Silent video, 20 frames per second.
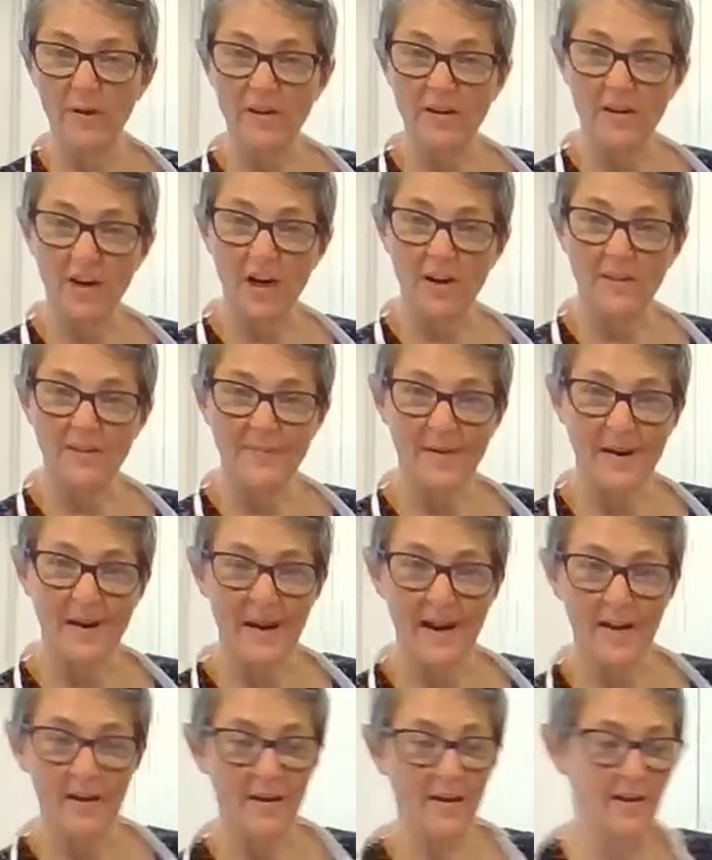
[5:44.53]
we talked about
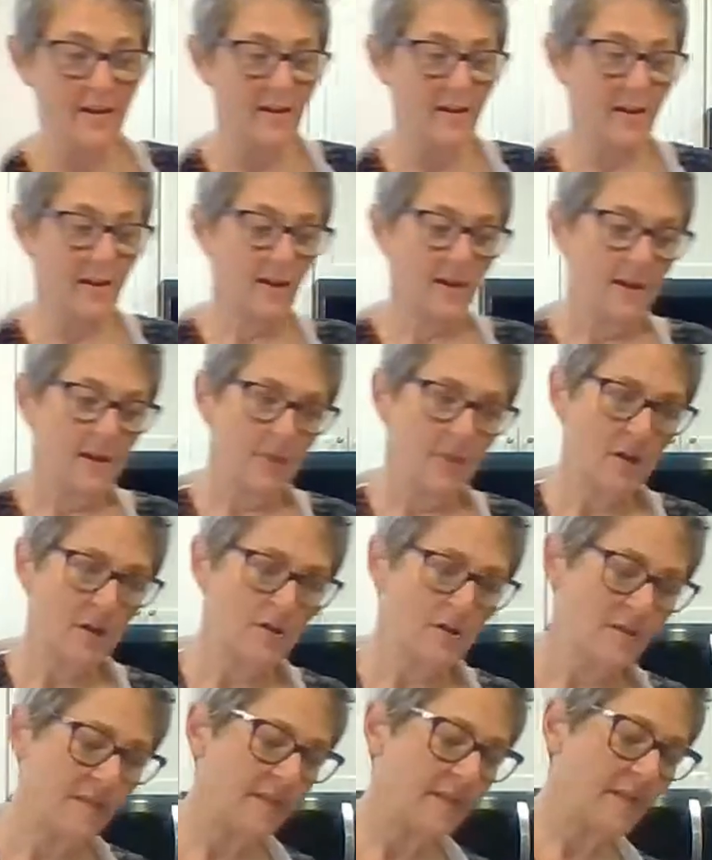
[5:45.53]
how to
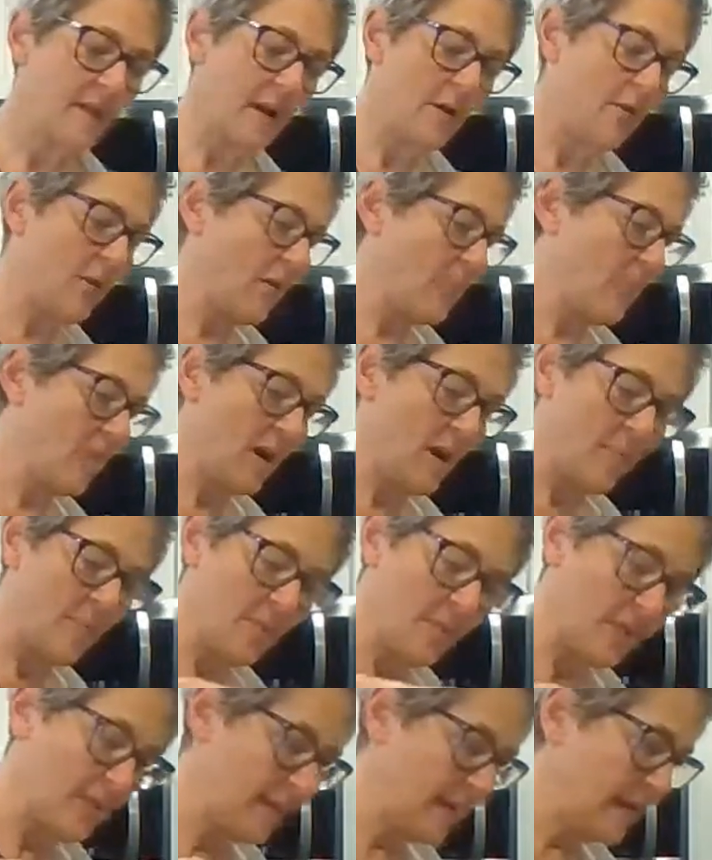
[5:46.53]
measure flour
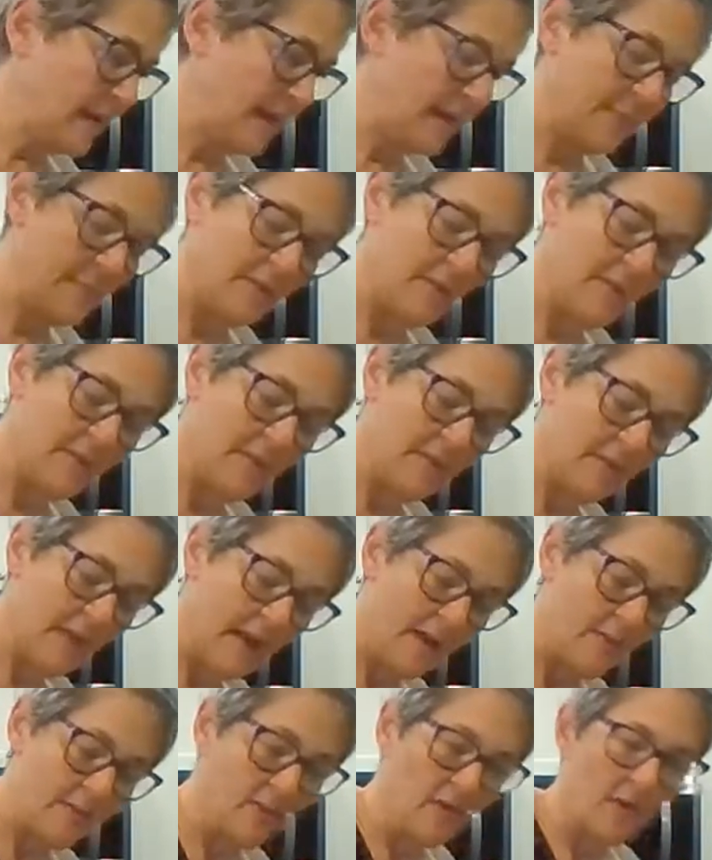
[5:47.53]
properly. I've been doing
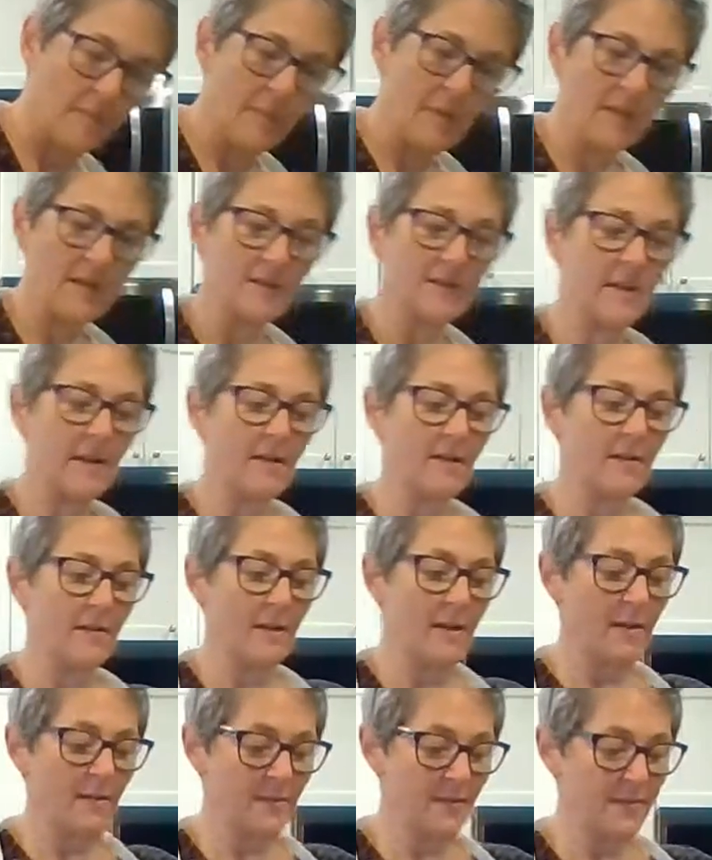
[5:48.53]
that wrong my entire
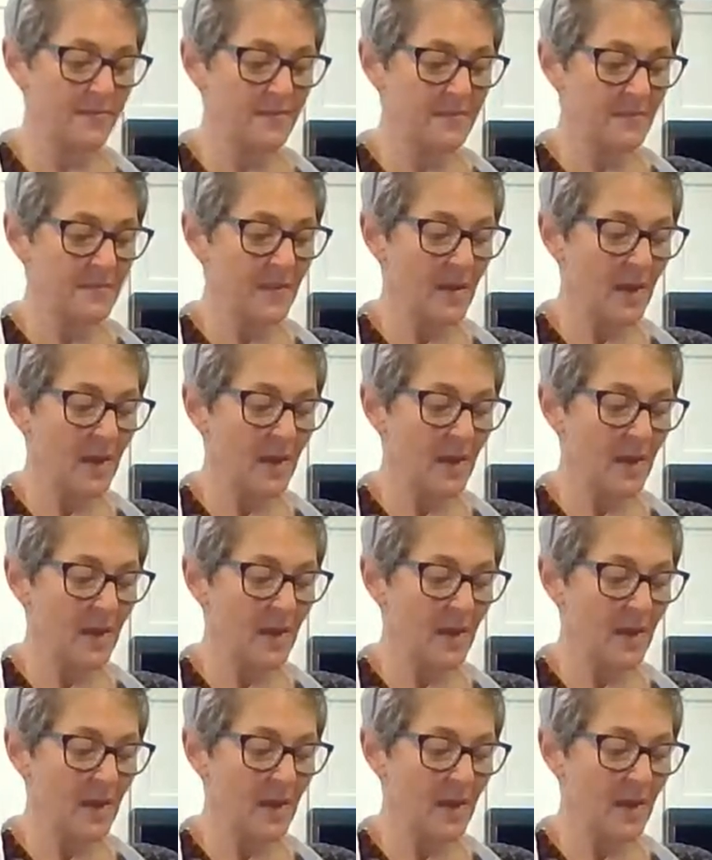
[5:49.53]
life,